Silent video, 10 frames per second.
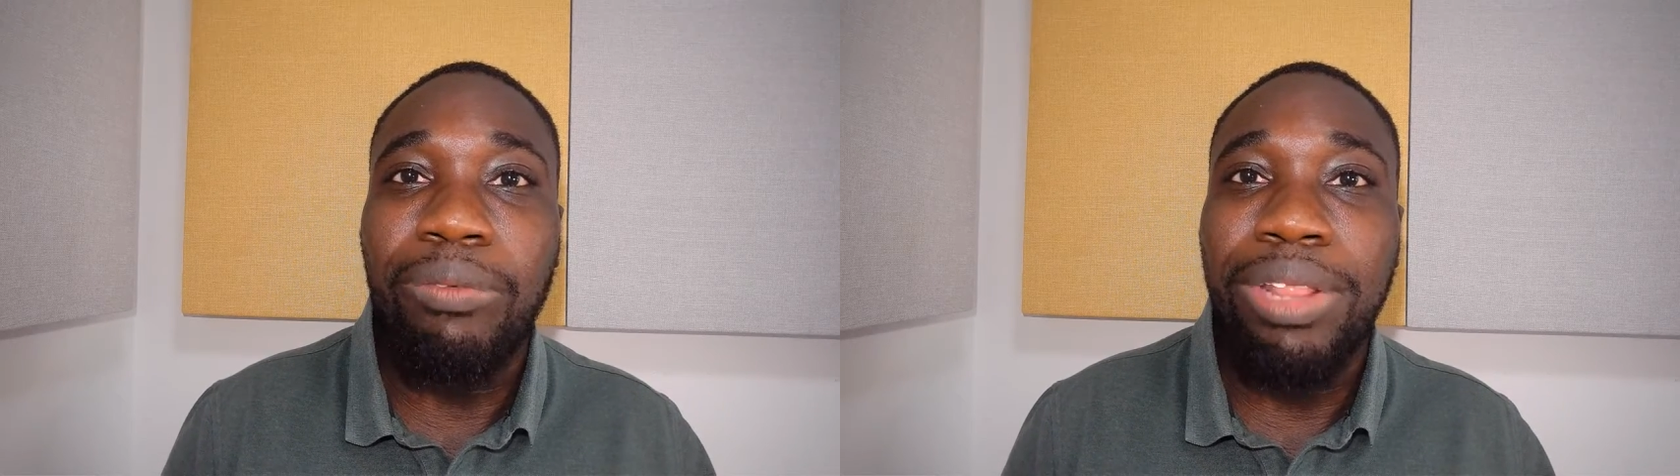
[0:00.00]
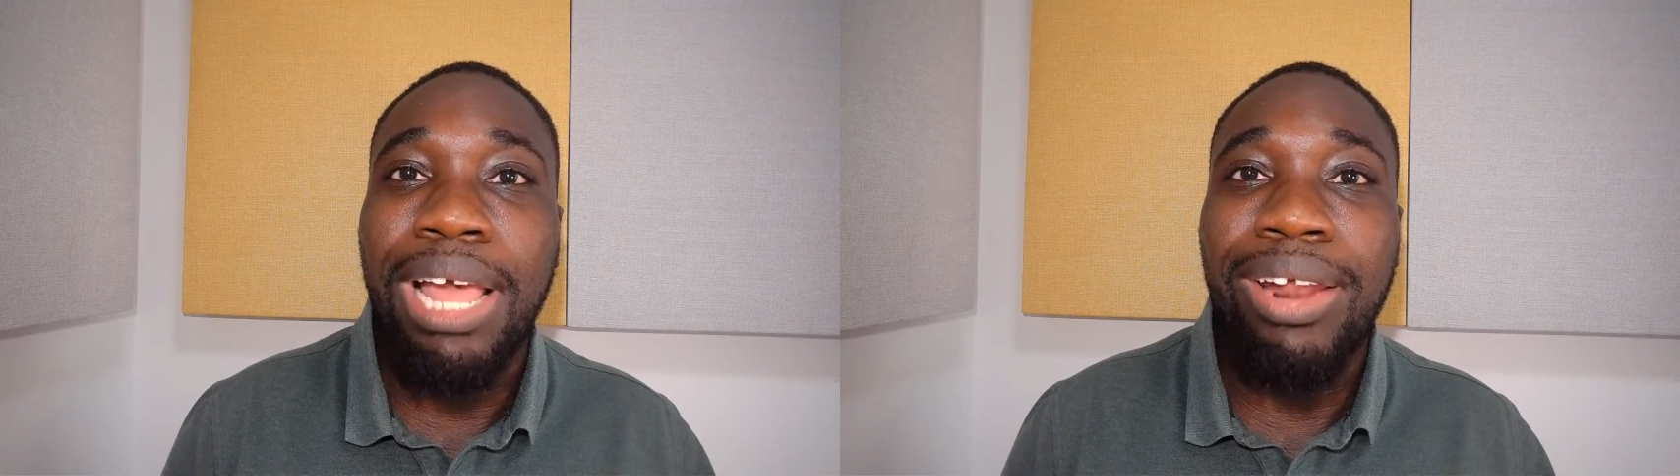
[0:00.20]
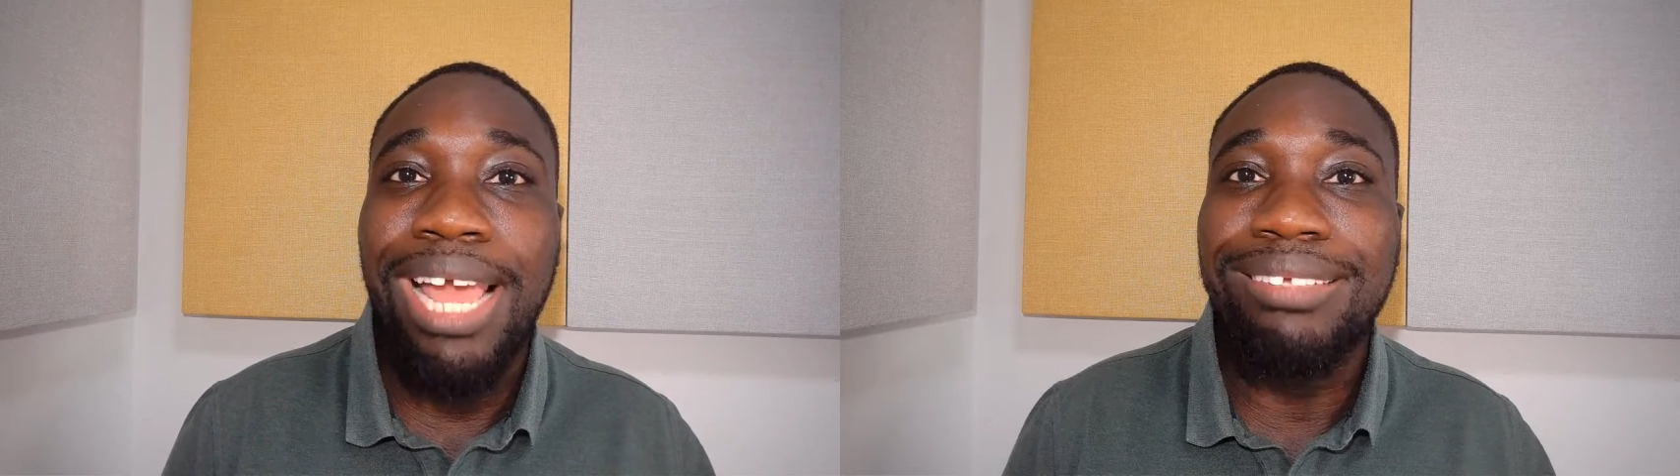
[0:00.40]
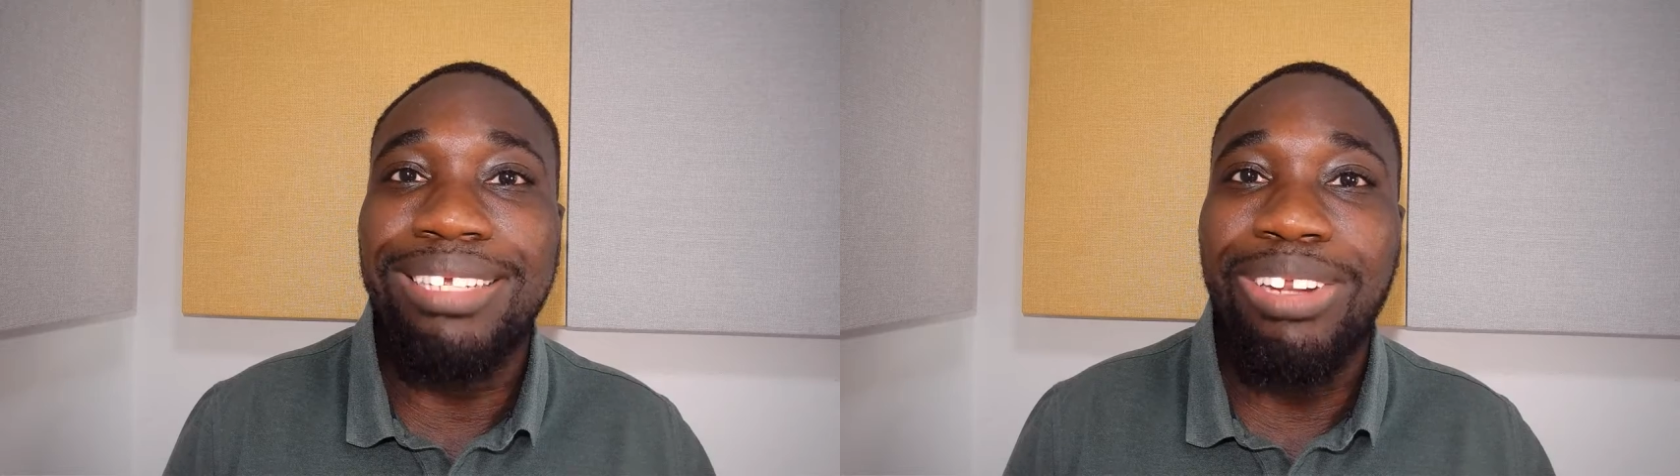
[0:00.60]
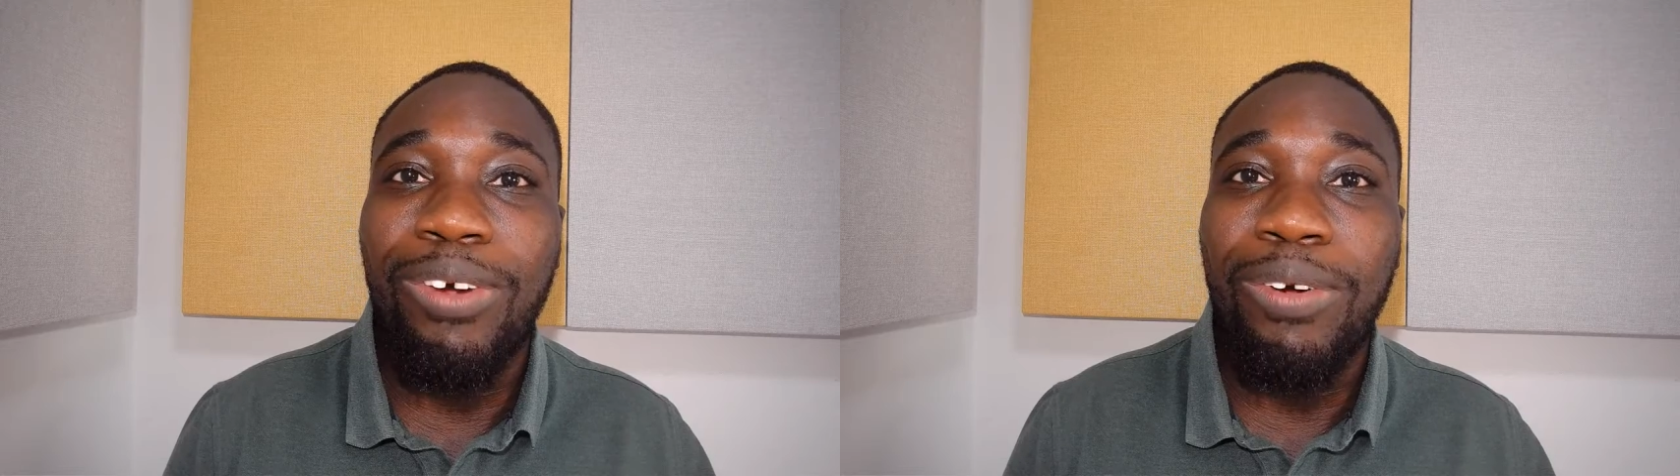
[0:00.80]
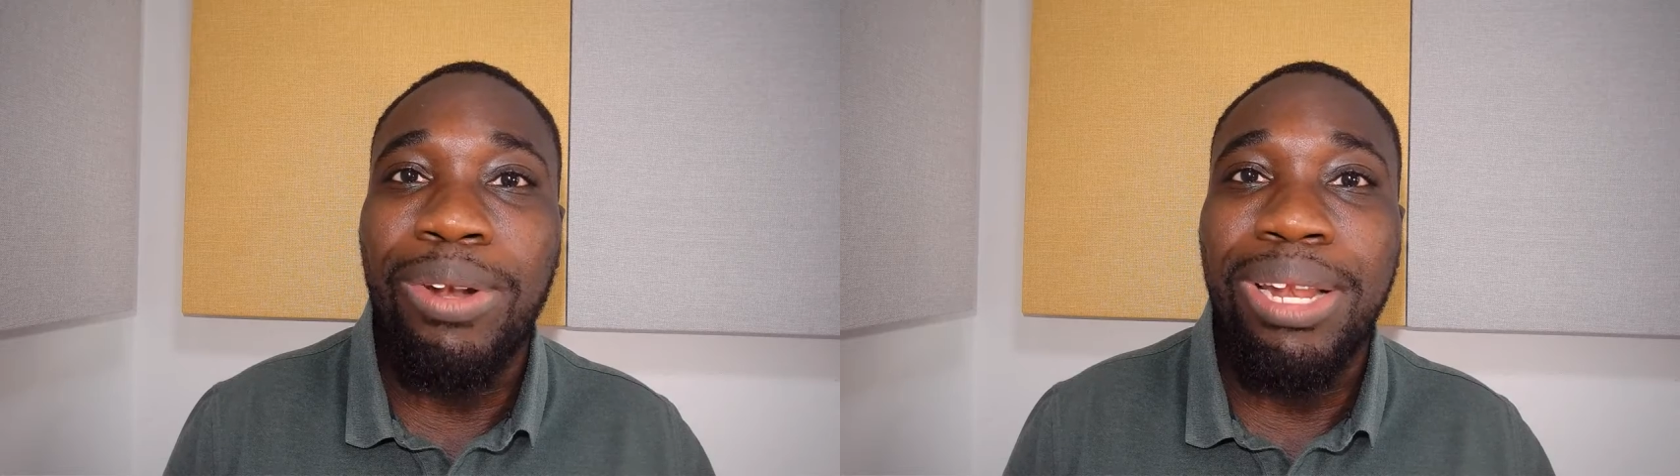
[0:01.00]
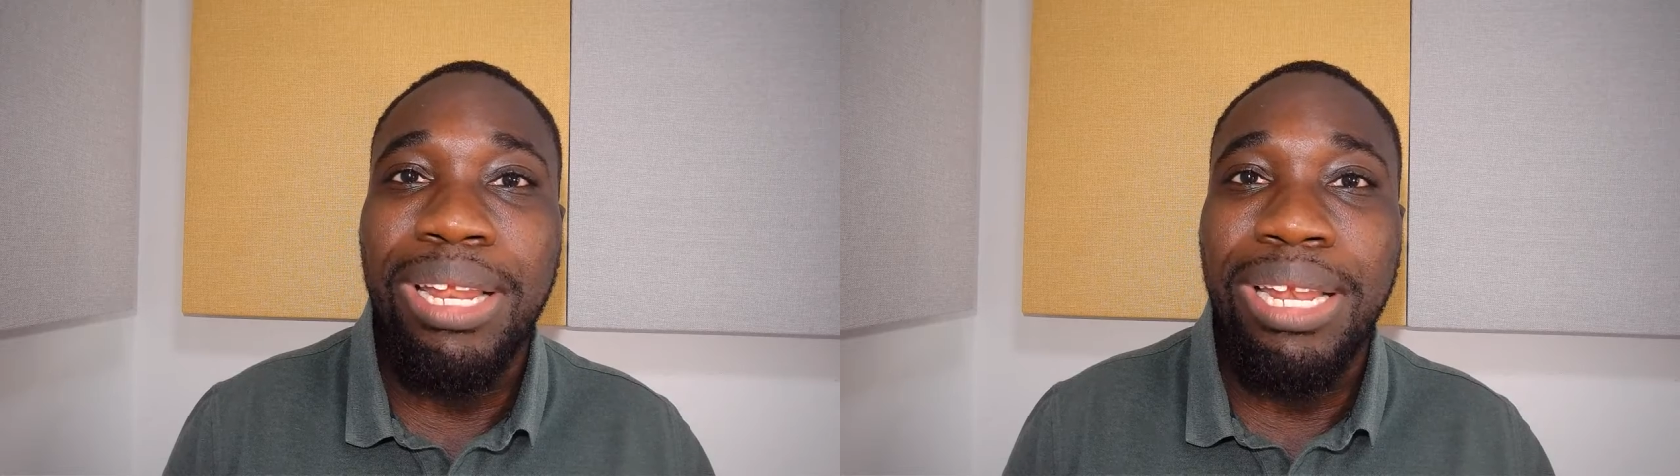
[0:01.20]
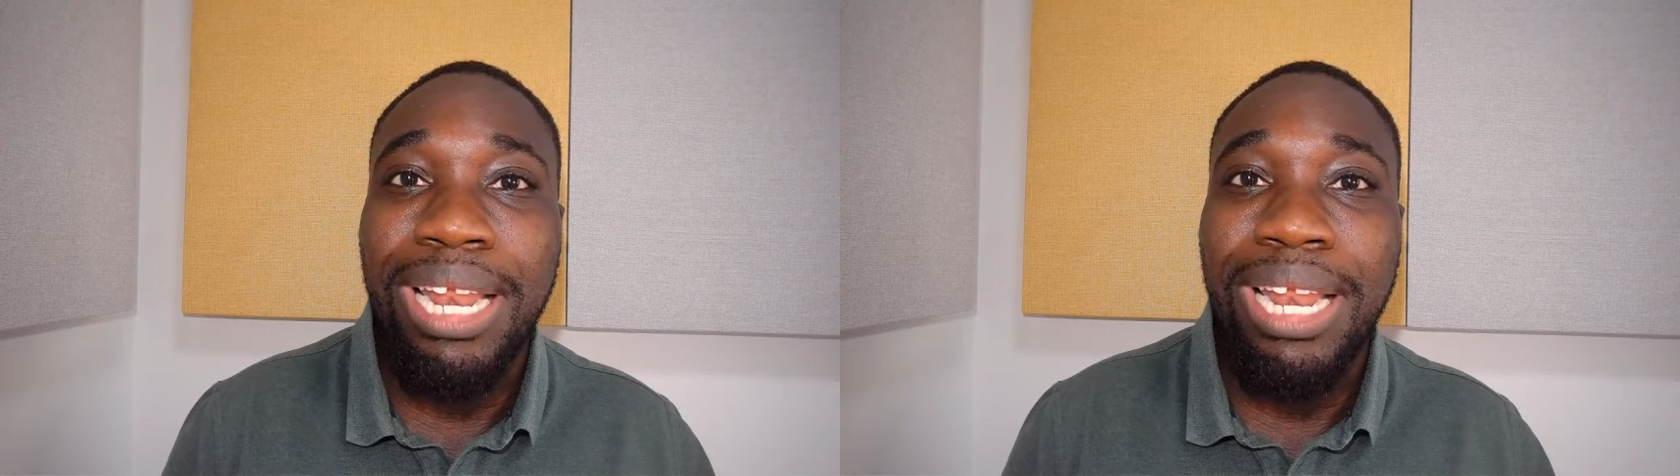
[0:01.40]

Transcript: without actually knowing and,